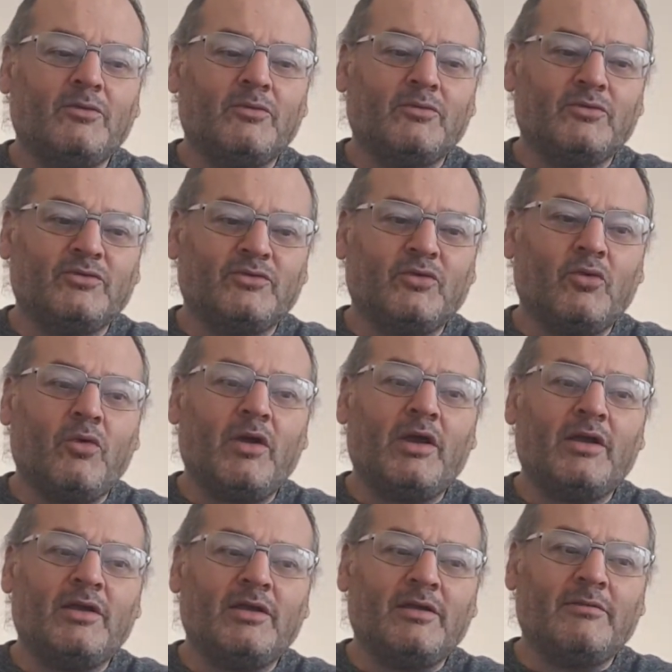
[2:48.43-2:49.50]
was quite
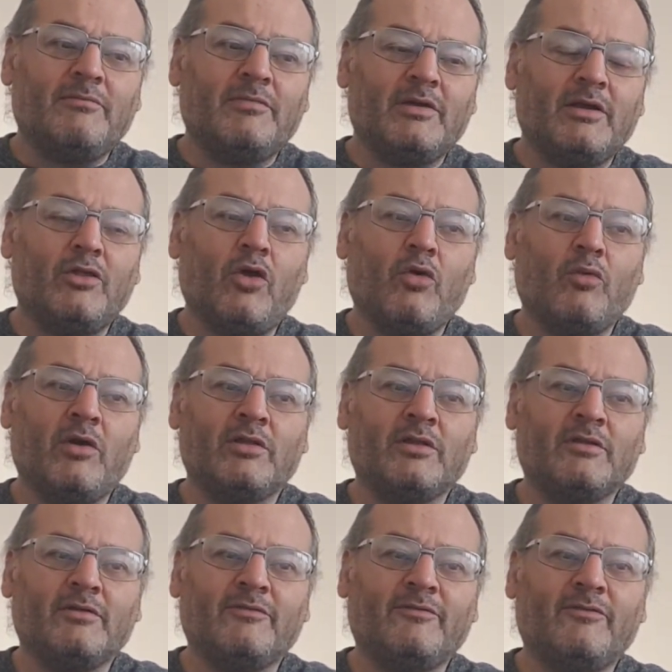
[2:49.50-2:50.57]
a long one,
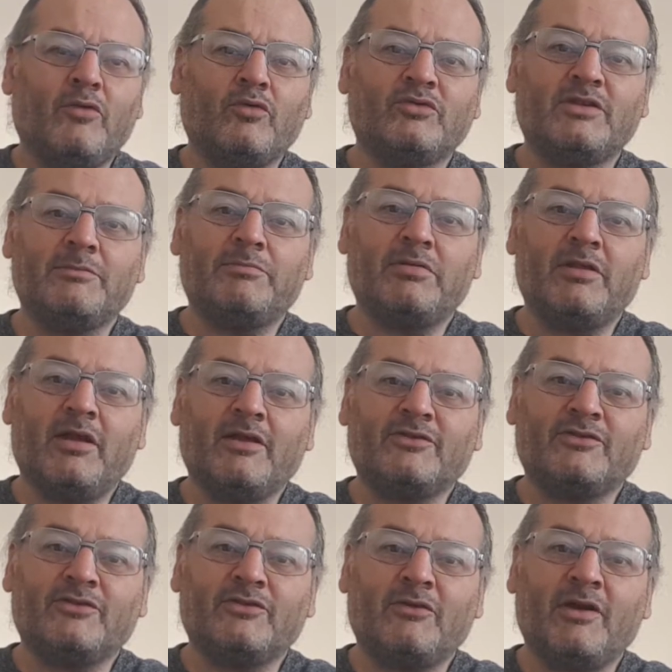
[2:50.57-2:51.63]
40 plus,
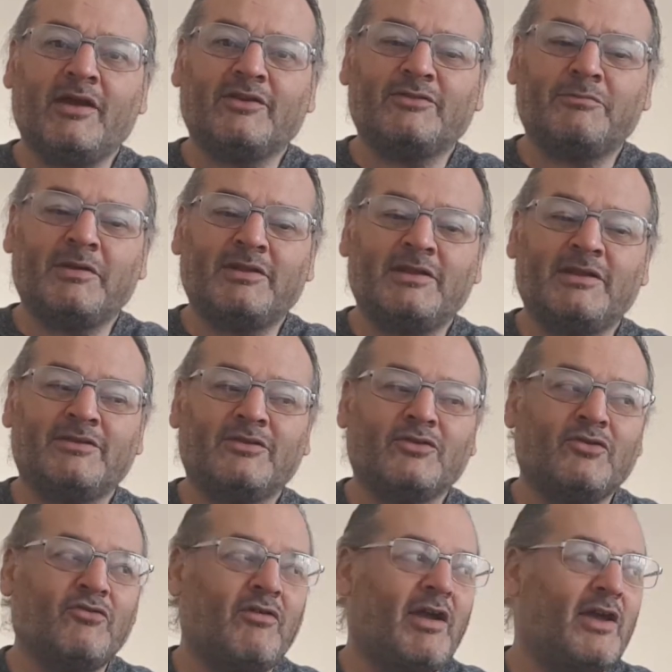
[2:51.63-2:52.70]
so I expected it to
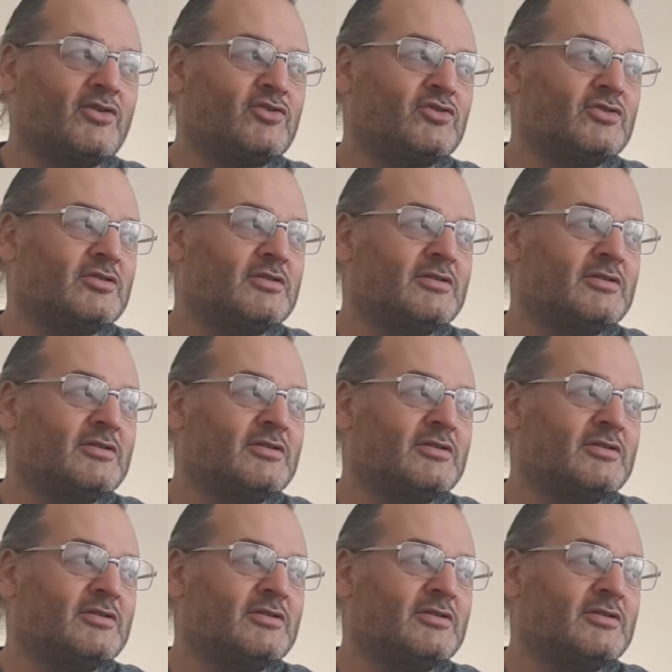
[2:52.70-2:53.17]
crash.